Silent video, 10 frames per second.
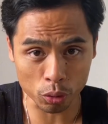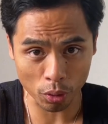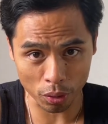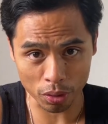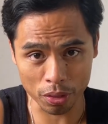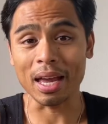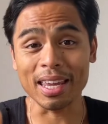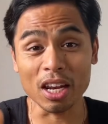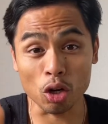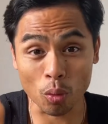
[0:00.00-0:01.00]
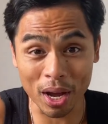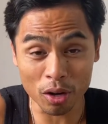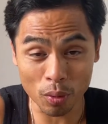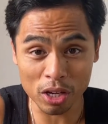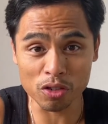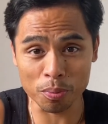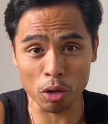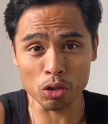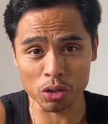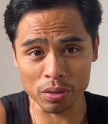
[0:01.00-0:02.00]
growth and get a greater range of
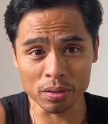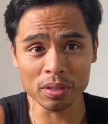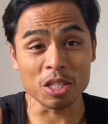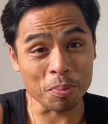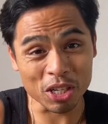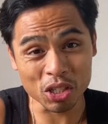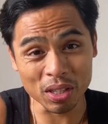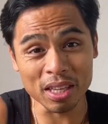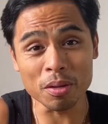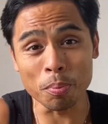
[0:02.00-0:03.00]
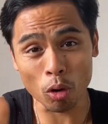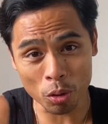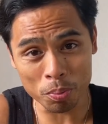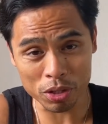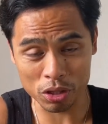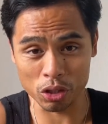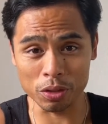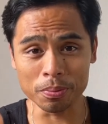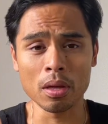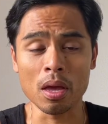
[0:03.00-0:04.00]
motion, especially in the bottom
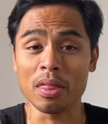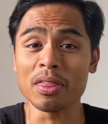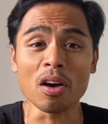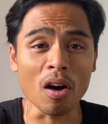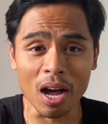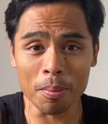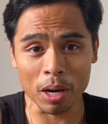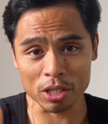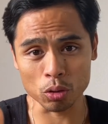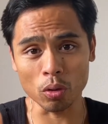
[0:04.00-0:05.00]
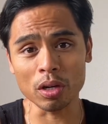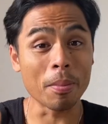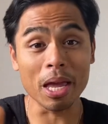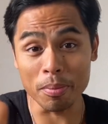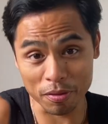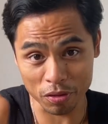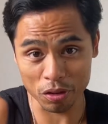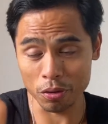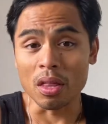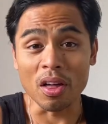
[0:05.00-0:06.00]
position, then the high bar squat may be for
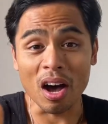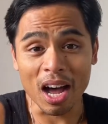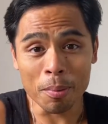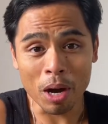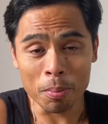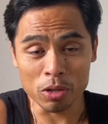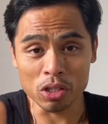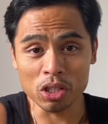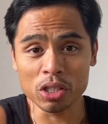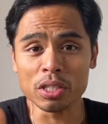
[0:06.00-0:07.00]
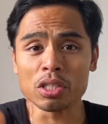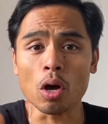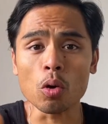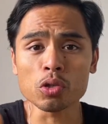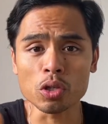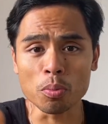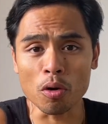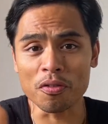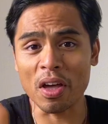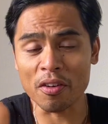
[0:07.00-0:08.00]
you. The high bar position is also more
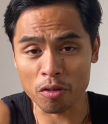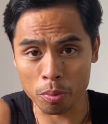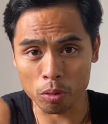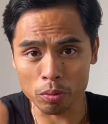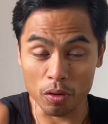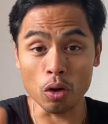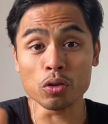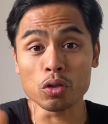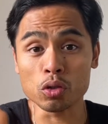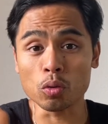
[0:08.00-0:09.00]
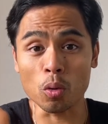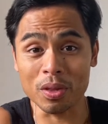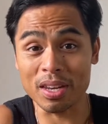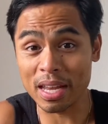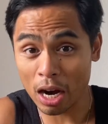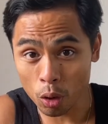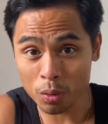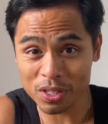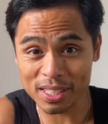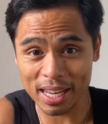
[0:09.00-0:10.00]
favorable for those who squat with a
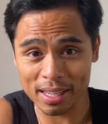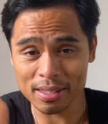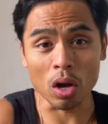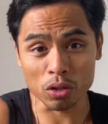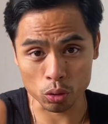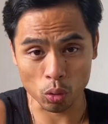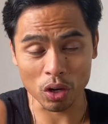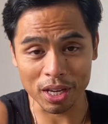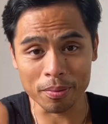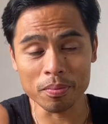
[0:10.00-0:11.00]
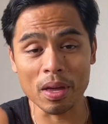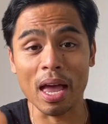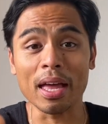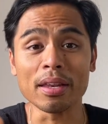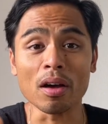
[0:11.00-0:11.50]
narrower stance while squatting, and